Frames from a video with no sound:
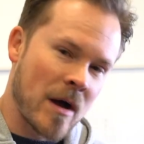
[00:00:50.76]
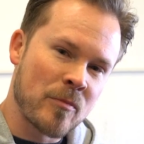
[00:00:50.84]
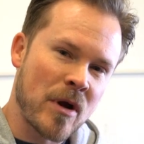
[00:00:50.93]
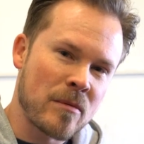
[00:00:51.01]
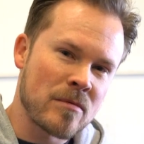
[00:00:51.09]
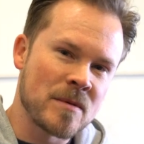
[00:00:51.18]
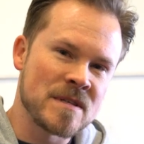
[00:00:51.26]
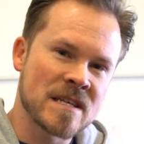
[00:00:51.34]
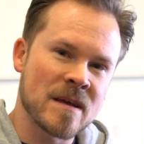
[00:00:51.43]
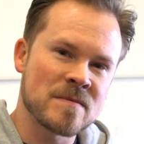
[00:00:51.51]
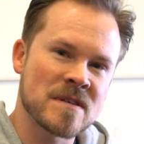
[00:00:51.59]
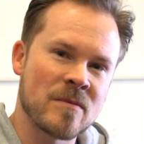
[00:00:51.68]
I'll probably
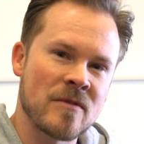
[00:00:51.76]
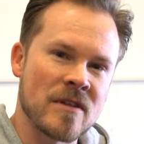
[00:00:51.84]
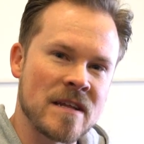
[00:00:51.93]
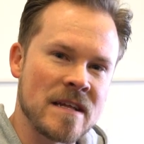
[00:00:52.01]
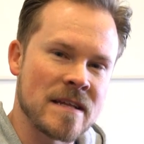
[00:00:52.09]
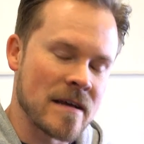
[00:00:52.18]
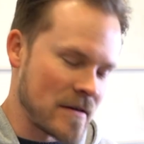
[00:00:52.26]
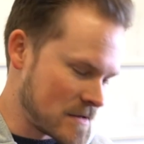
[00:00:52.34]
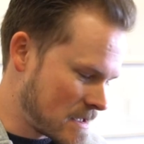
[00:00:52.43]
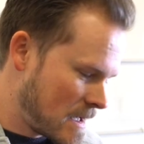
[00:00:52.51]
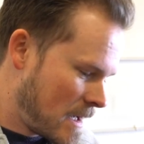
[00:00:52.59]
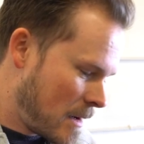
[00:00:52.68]
skip some of the
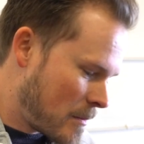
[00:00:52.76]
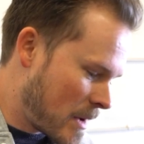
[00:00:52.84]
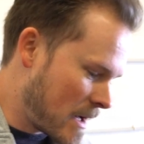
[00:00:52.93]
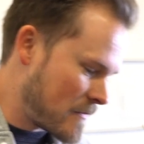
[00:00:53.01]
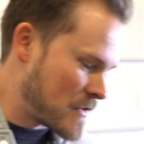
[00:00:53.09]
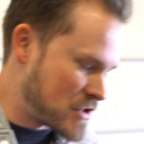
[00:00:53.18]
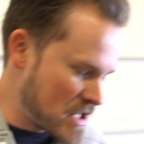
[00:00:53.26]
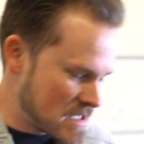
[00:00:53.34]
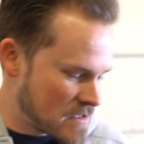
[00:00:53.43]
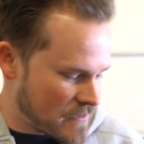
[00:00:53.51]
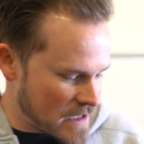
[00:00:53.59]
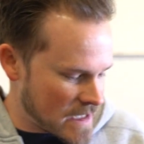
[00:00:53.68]
details. But the
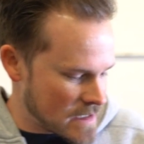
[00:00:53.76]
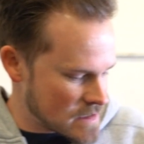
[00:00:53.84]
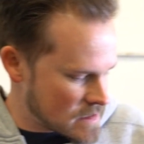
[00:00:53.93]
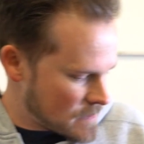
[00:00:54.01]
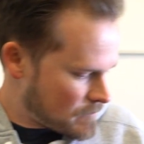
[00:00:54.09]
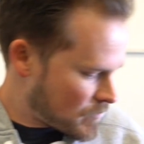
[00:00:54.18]
gist of it is,